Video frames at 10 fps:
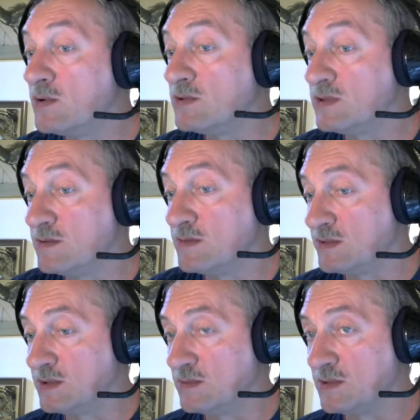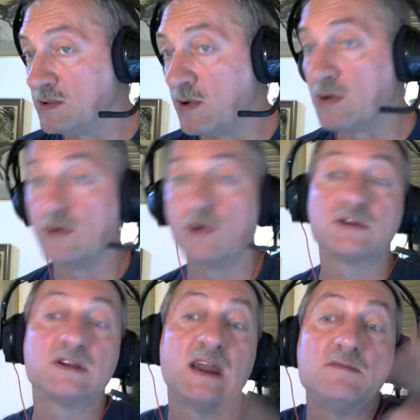the moon, or
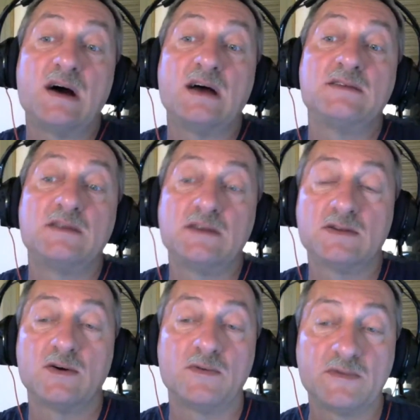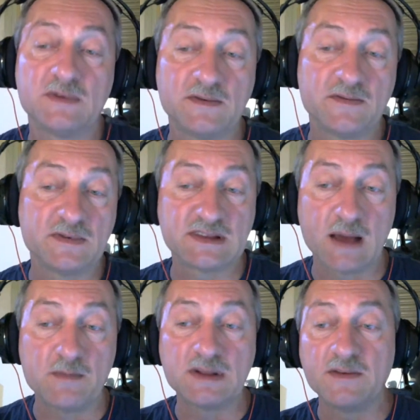grandmother,
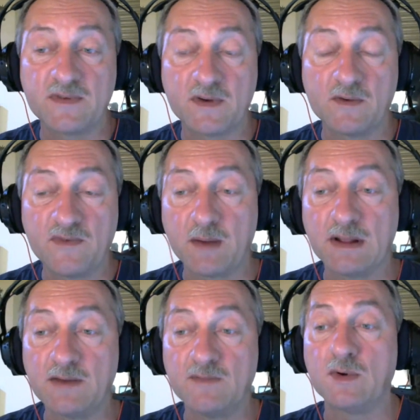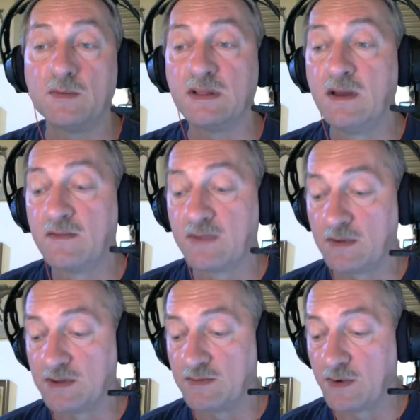somebody from family woman
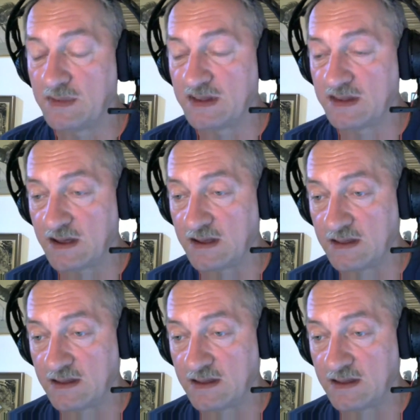from the woman's side.